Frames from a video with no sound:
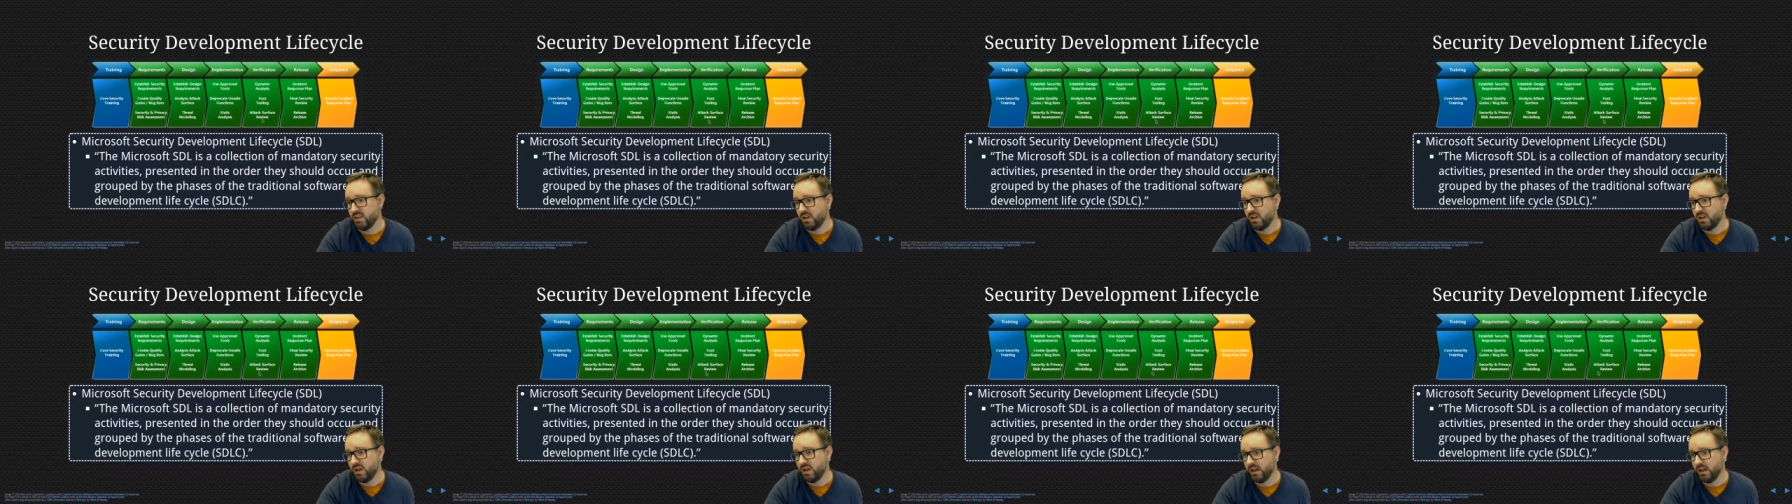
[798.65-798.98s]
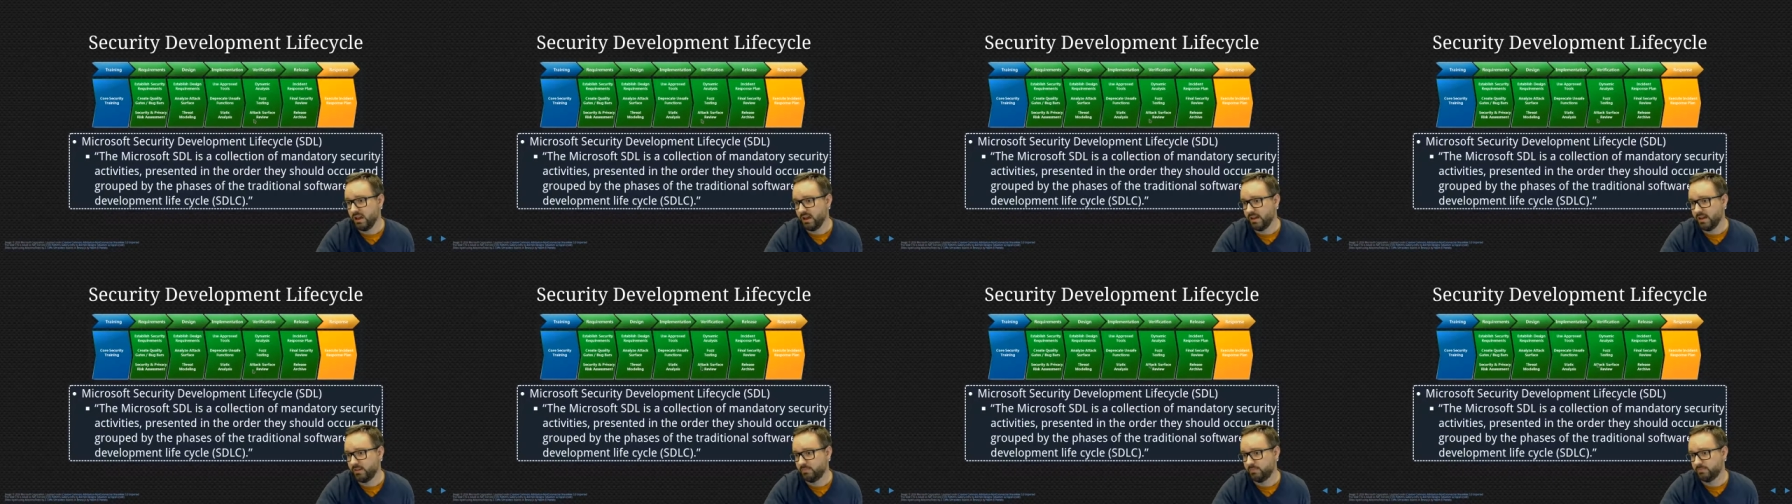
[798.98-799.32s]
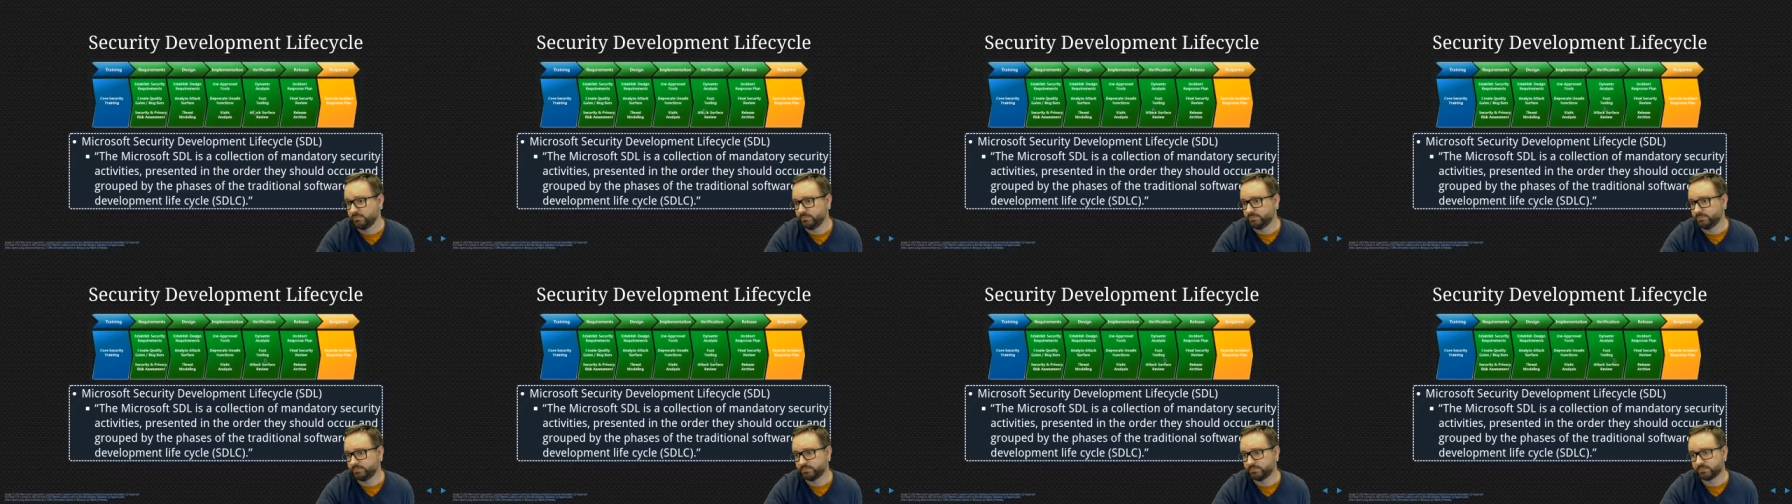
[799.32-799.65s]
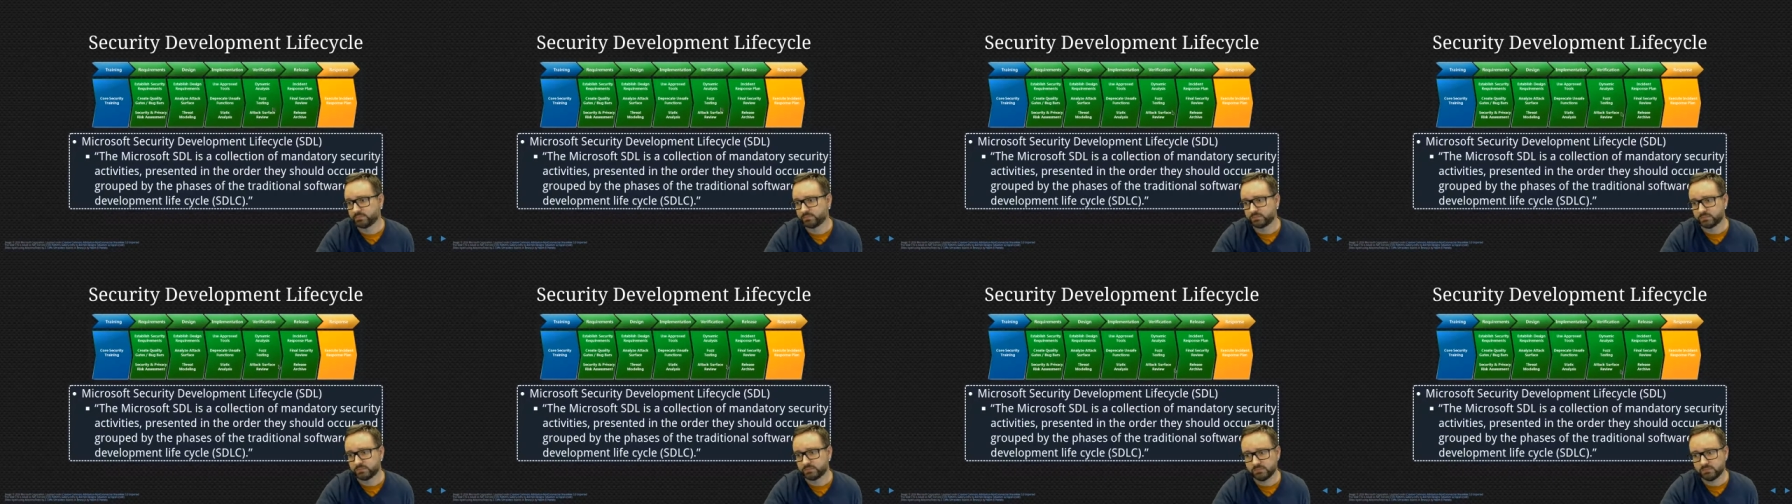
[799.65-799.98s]
Um,
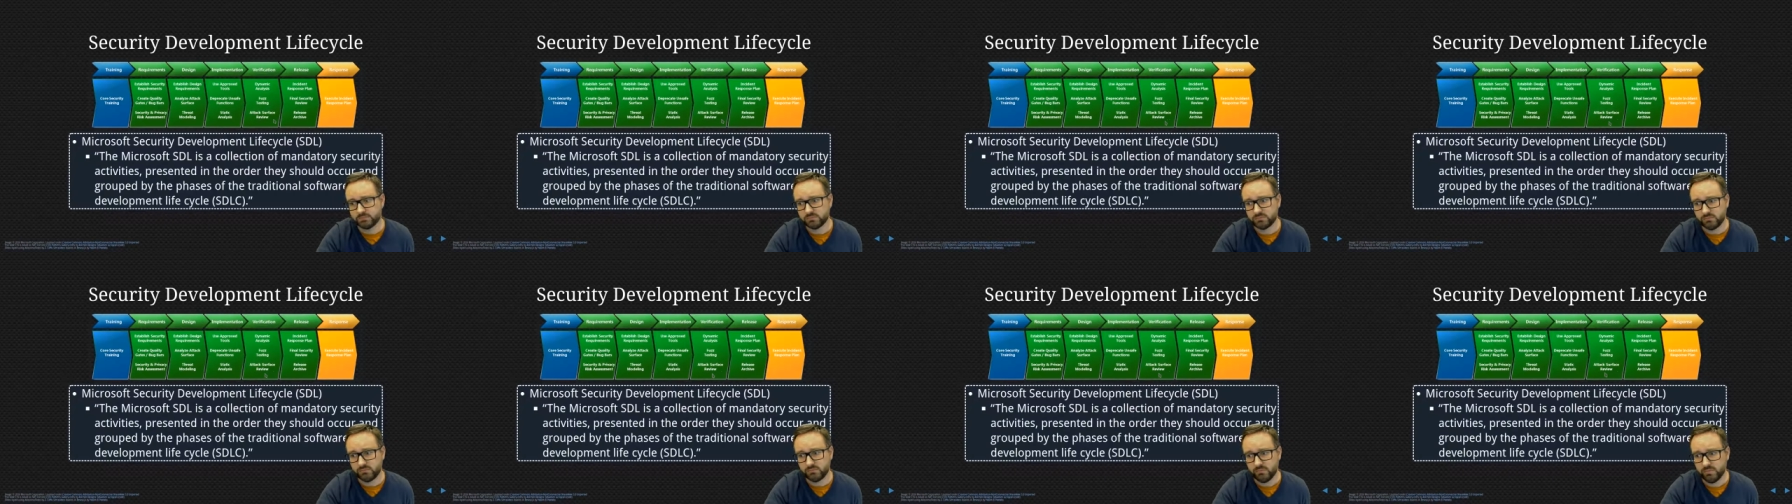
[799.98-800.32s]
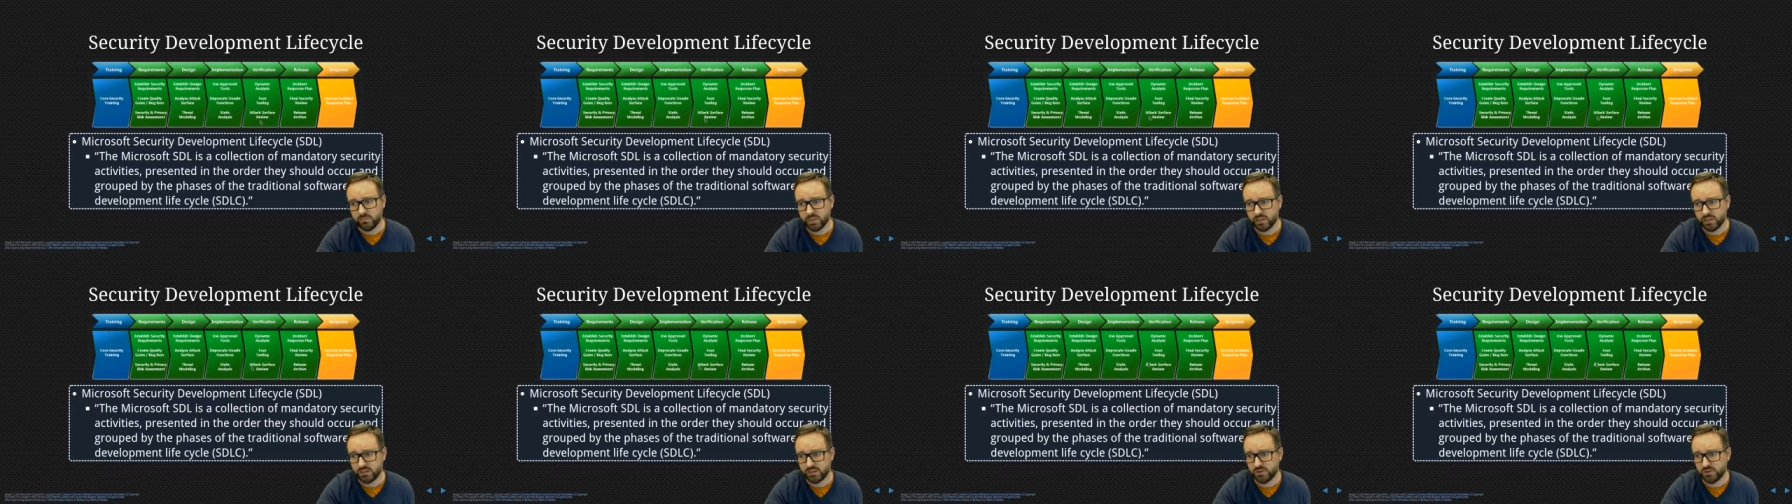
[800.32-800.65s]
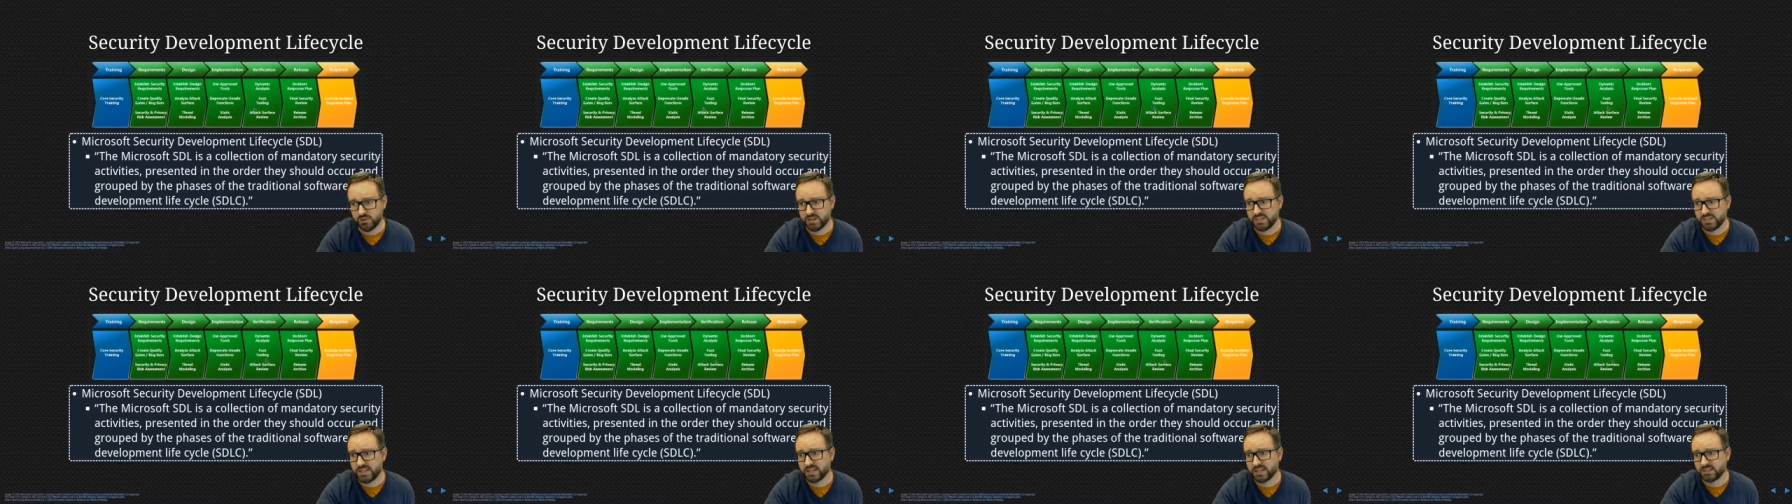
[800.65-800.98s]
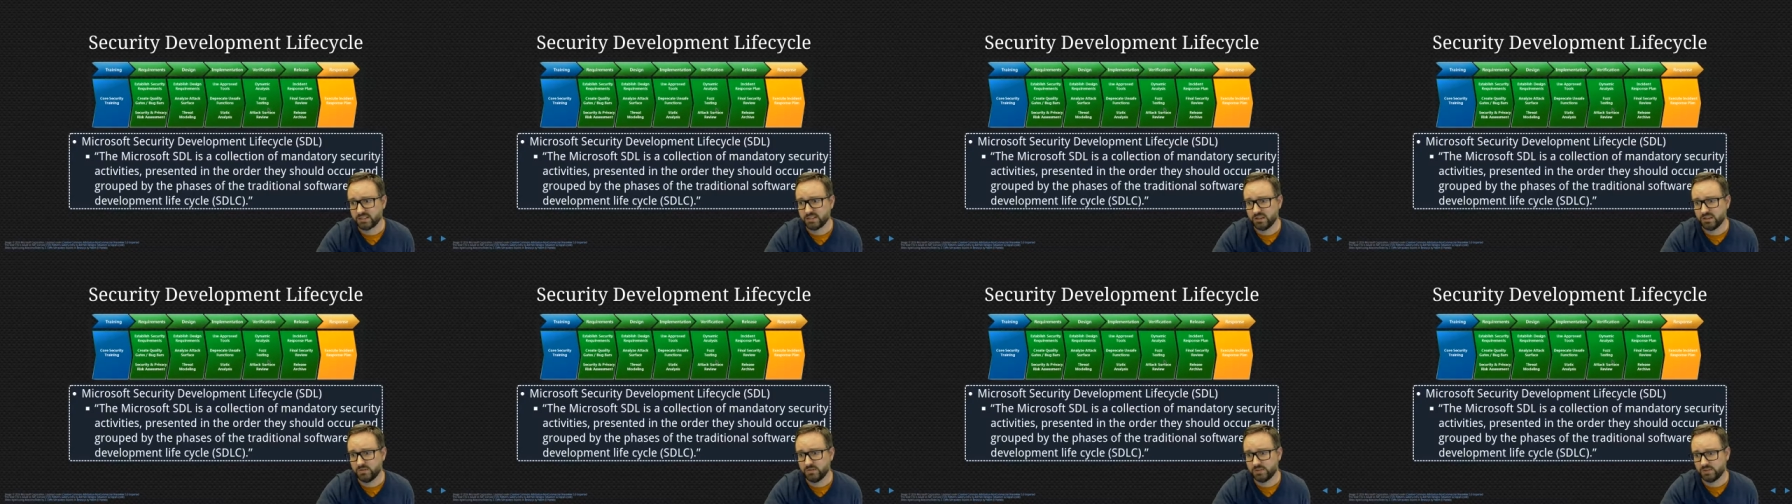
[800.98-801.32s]
do an attack
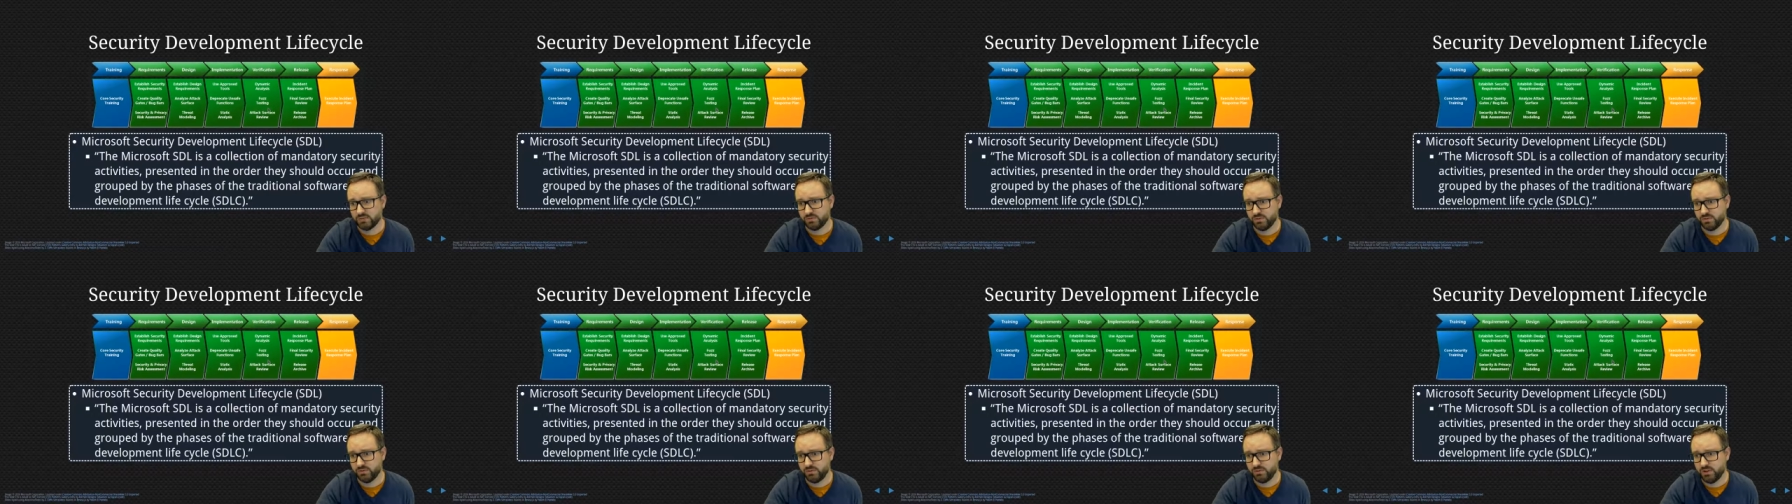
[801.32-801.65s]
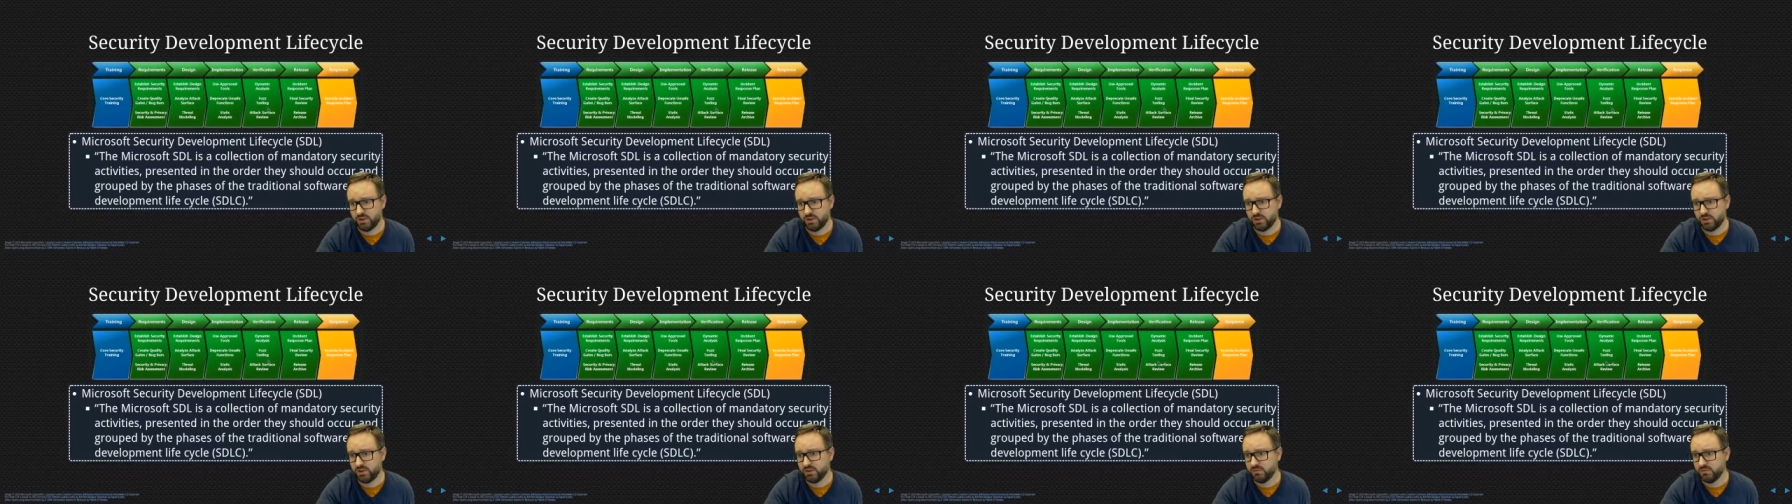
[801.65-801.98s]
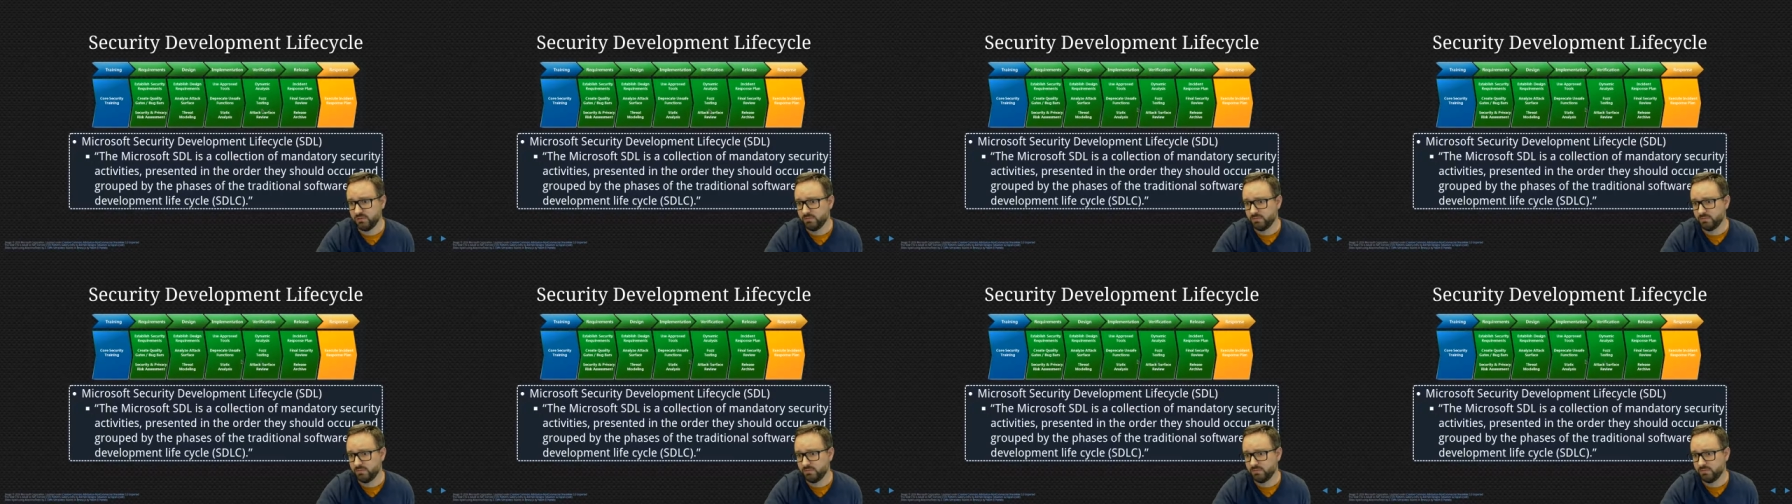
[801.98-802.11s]
surface review,